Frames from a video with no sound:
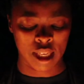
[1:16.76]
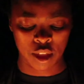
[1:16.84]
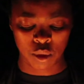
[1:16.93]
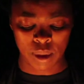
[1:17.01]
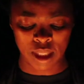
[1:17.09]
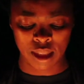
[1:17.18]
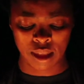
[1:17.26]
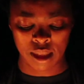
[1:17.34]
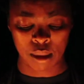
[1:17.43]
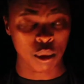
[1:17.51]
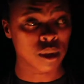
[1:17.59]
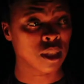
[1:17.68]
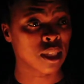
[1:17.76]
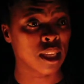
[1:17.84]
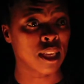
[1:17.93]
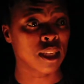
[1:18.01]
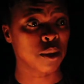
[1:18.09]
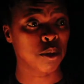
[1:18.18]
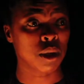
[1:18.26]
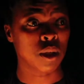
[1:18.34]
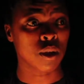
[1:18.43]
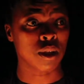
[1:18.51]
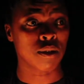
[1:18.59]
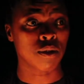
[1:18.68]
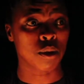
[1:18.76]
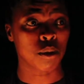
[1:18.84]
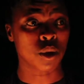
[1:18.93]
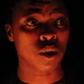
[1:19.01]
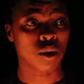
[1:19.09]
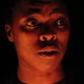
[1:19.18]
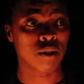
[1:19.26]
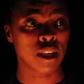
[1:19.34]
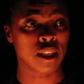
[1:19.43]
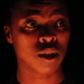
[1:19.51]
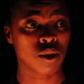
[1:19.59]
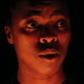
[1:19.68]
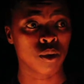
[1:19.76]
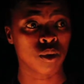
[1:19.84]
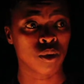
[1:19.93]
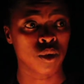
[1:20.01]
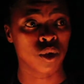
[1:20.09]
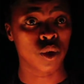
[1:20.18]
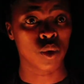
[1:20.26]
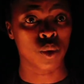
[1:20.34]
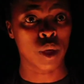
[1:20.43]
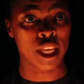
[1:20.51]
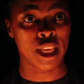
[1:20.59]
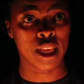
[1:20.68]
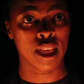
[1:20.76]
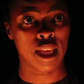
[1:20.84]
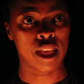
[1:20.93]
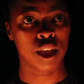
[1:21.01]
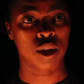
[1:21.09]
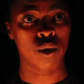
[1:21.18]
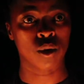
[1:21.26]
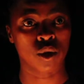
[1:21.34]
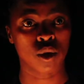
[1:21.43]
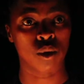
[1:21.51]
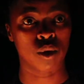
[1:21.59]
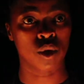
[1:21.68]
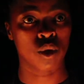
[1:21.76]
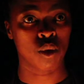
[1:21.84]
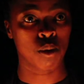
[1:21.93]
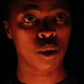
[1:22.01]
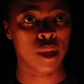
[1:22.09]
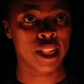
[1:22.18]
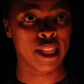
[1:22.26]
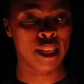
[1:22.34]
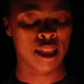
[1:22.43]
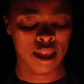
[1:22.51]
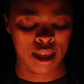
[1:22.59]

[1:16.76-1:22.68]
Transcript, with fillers: It was the most saddest period for most of us who knew her and also who knew Bushe.